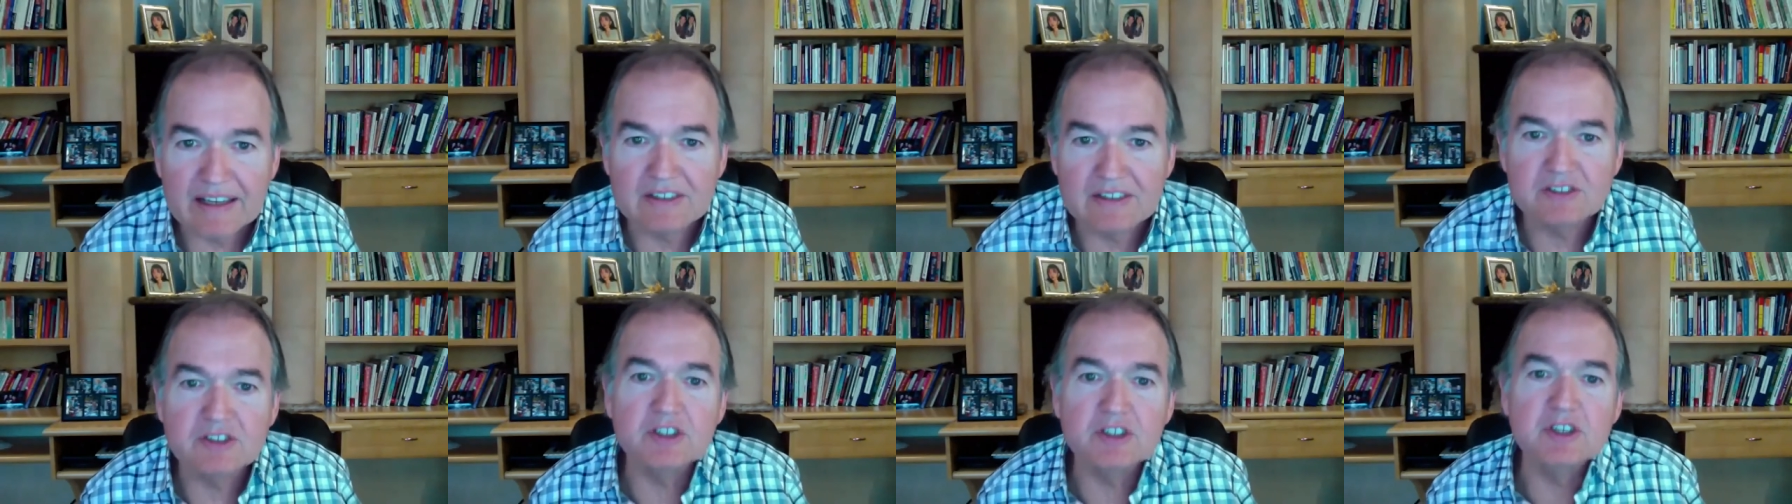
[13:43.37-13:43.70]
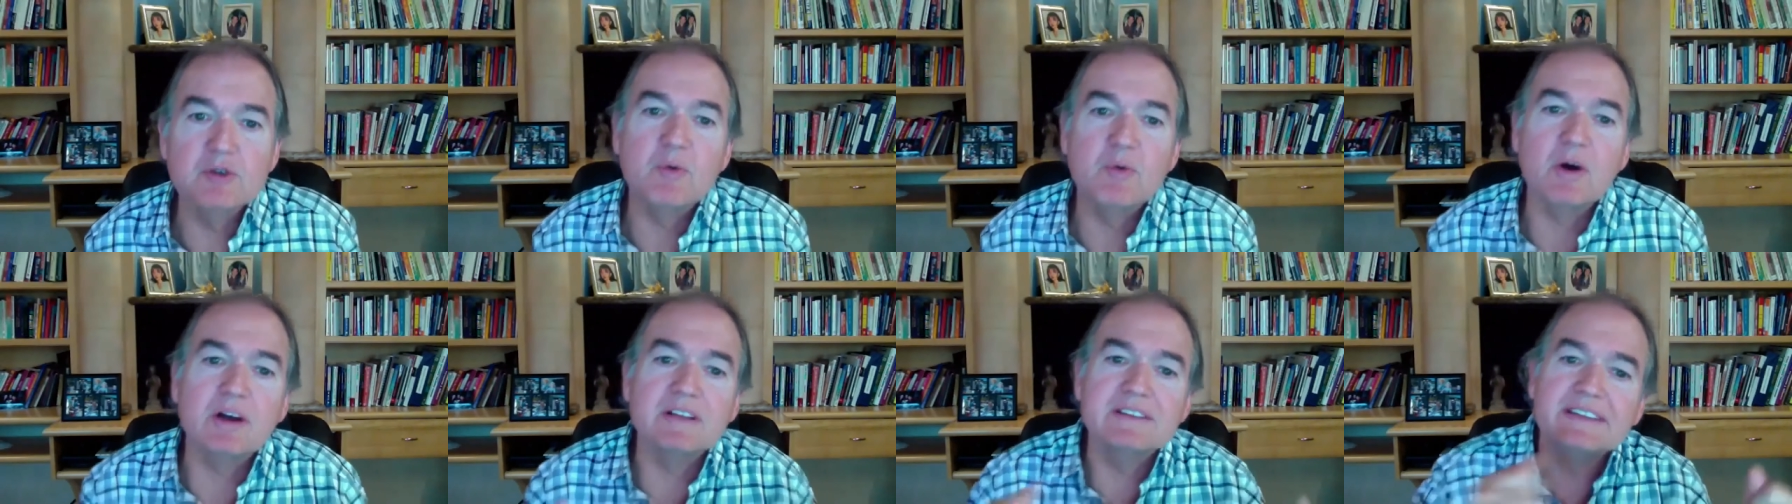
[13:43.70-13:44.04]
So you
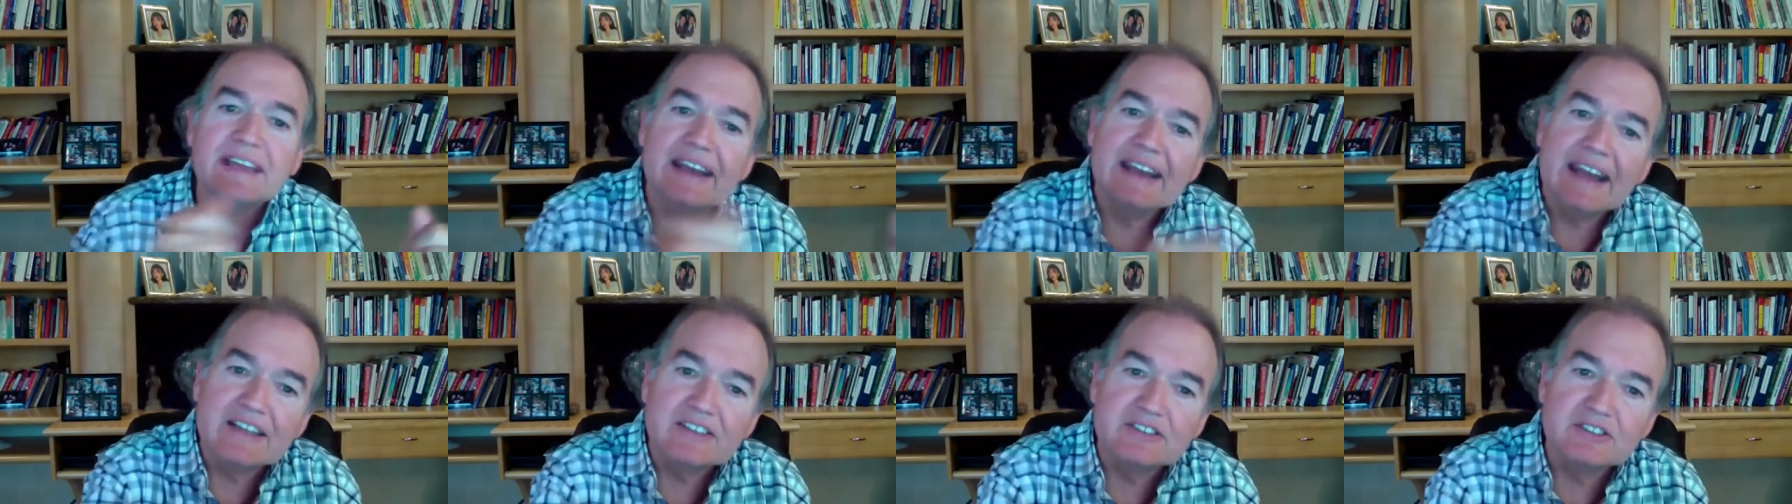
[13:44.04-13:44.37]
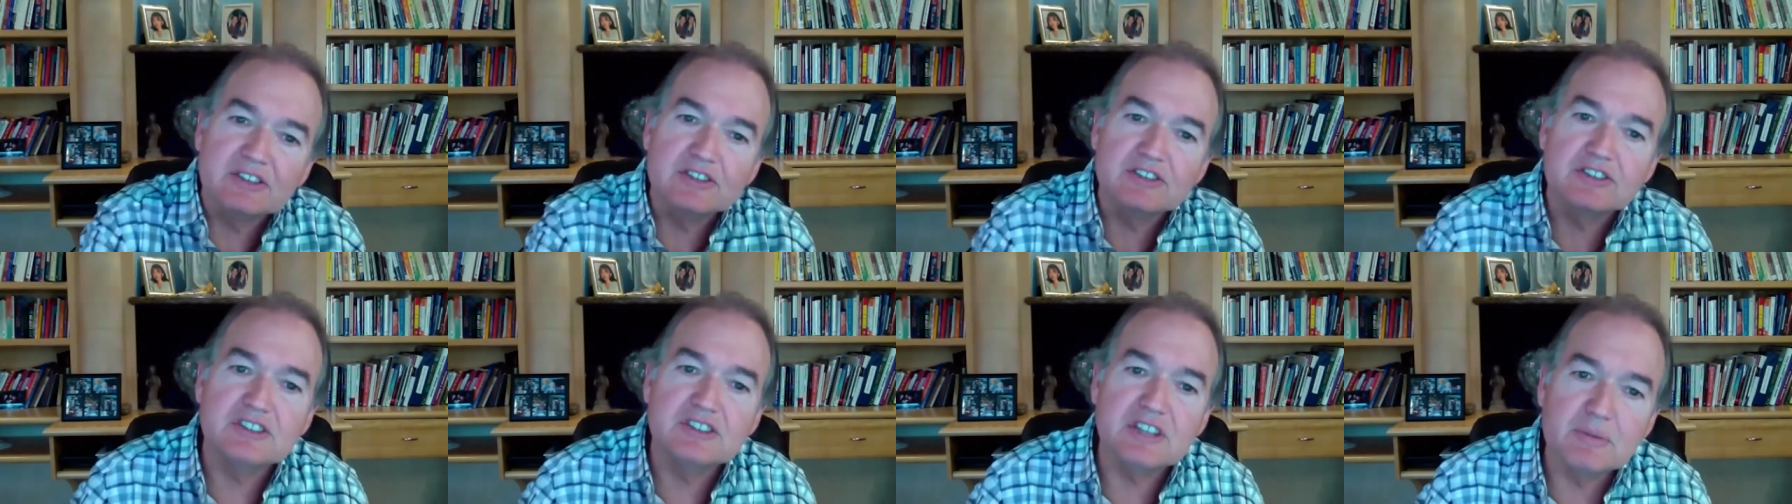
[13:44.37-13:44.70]
want that
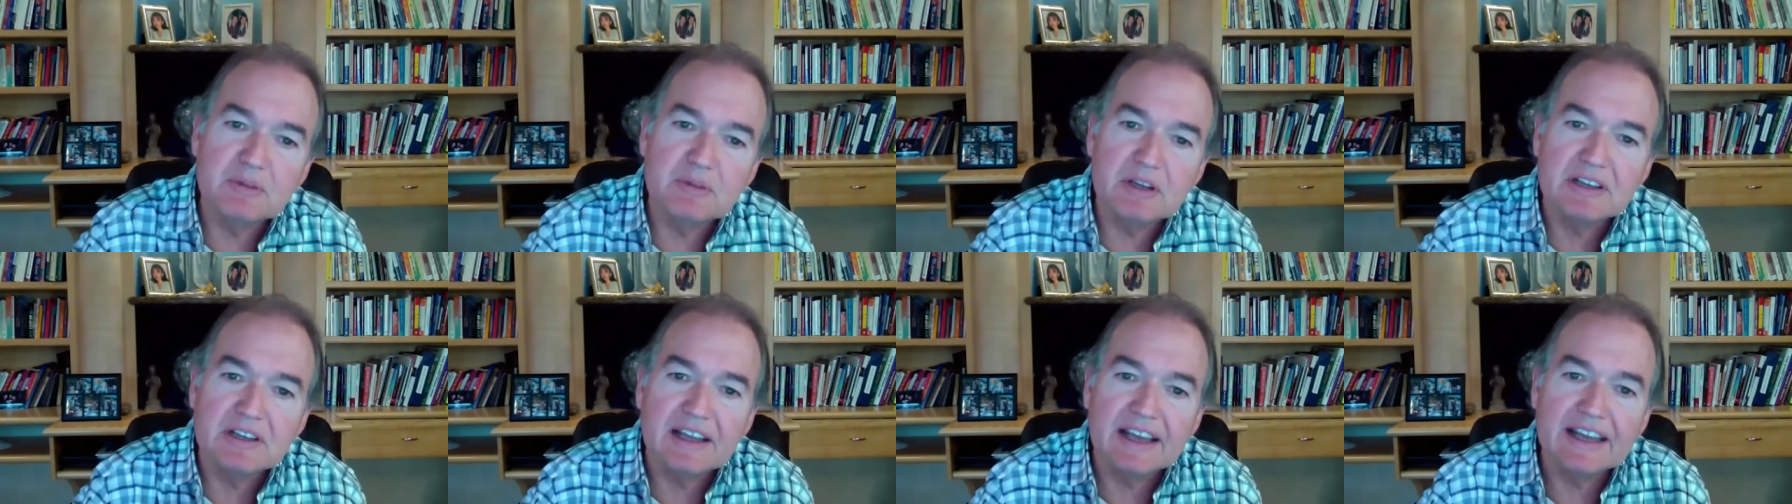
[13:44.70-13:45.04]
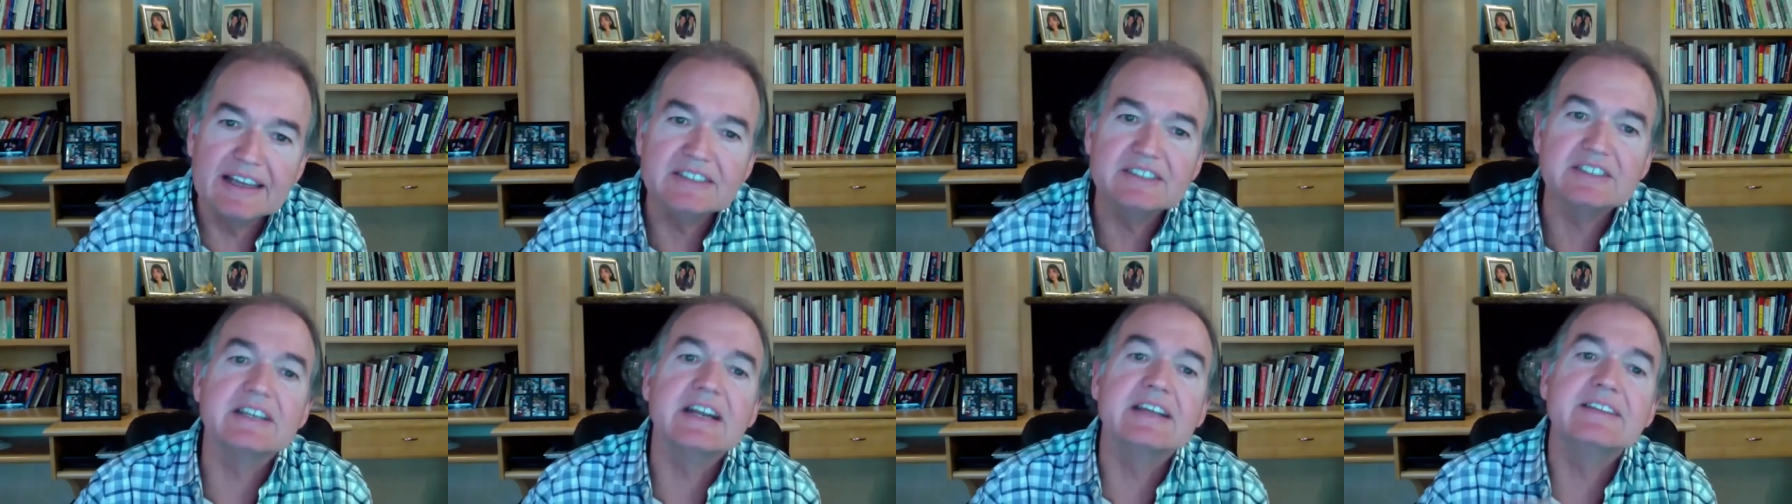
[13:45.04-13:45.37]
extra stimulation,